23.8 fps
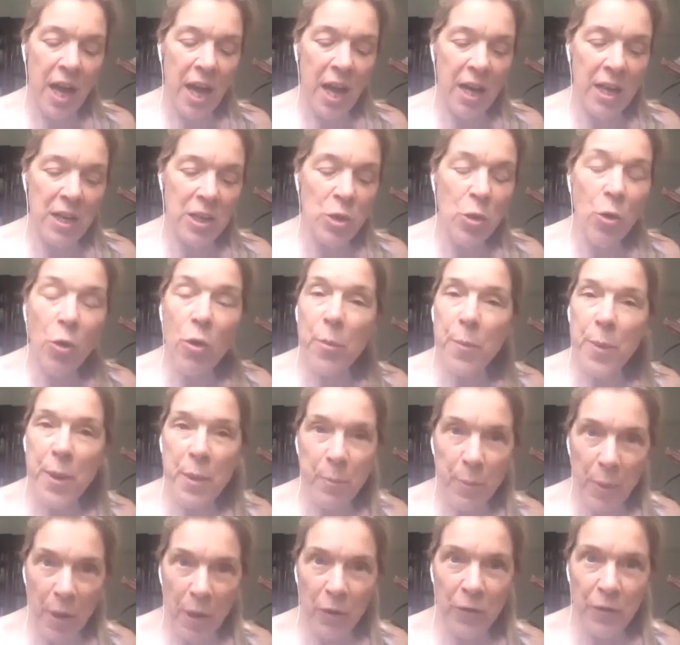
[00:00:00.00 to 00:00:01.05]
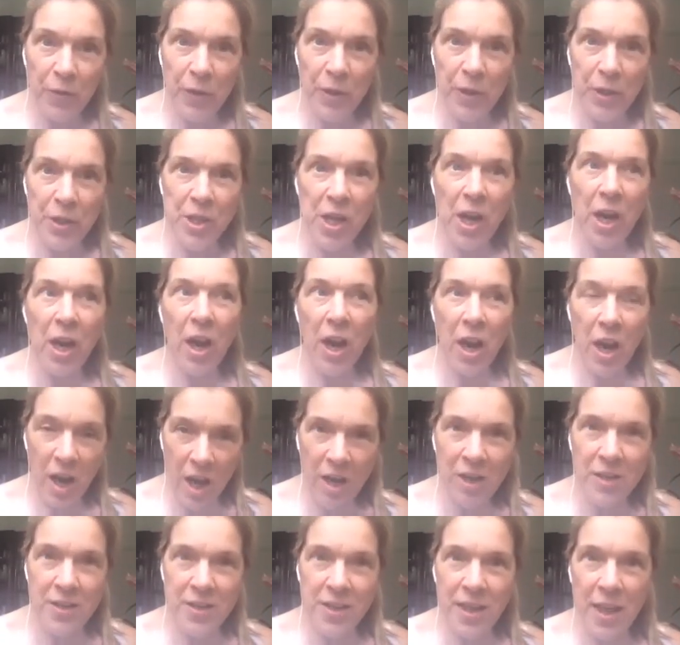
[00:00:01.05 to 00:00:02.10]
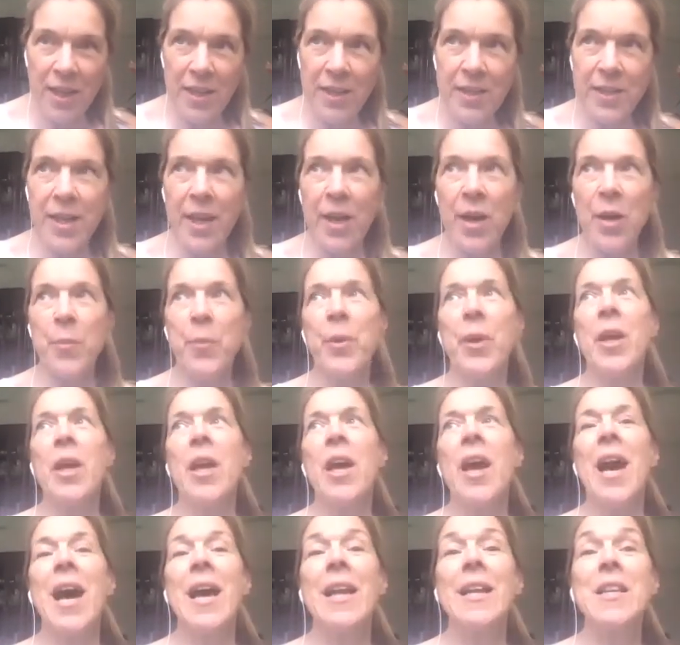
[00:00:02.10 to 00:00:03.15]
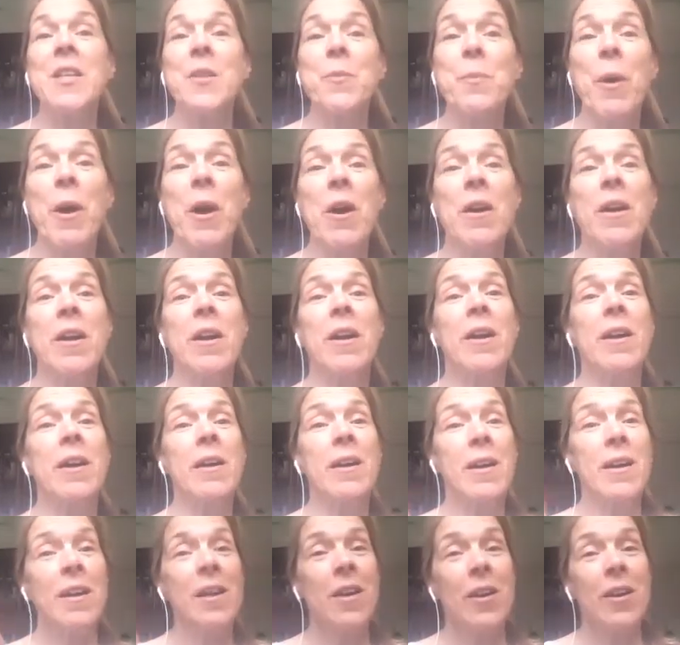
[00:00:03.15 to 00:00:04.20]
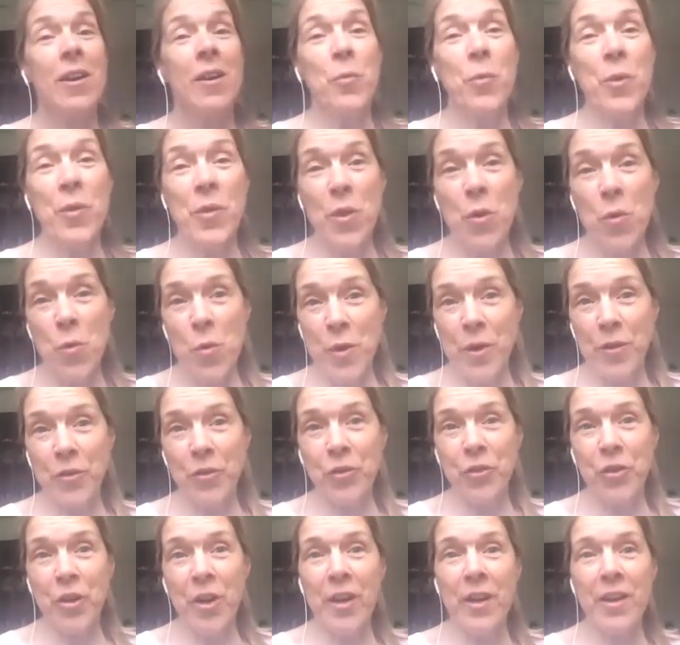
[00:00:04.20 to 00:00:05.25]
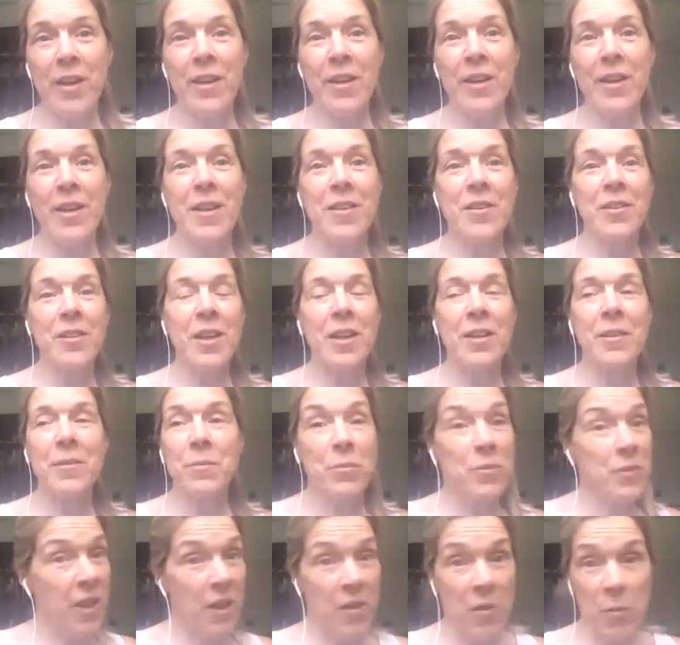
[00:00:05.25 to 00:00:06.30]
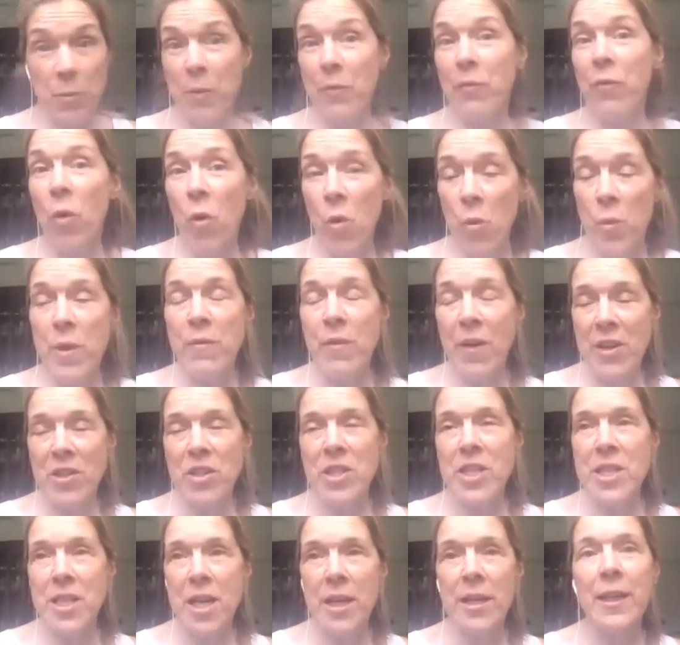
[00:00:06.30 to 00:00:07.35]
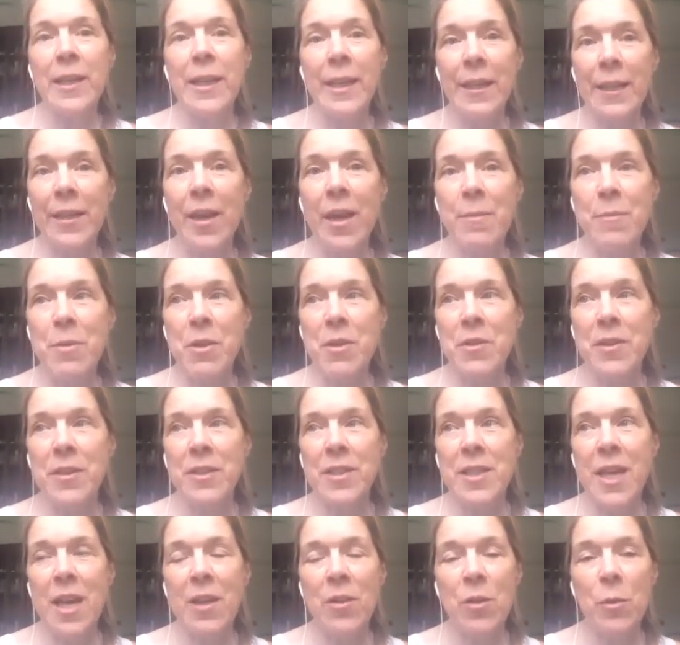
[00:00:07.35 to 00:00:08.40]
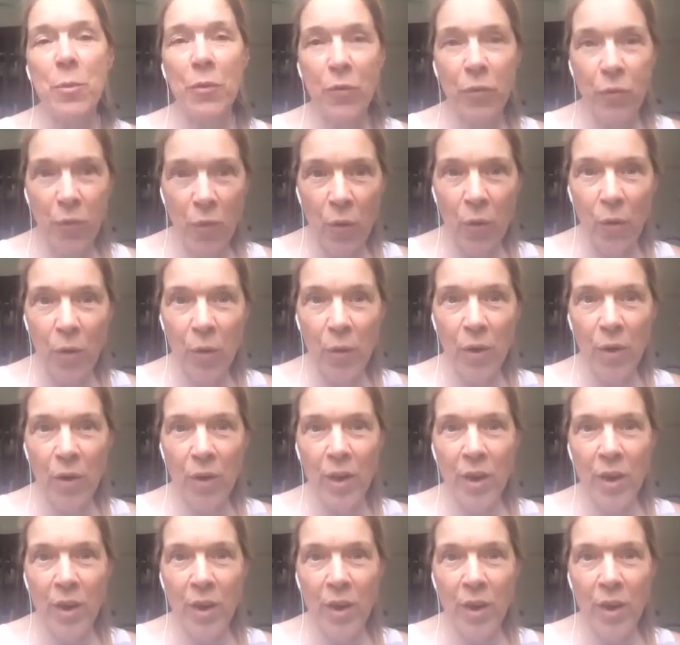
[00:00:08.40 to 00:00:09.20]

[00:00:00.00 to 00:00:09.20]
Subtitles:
Laura Pitt-Polford are signed up. Alex Parker with the orchestra. He's done this before. We've actually done a little night music together before.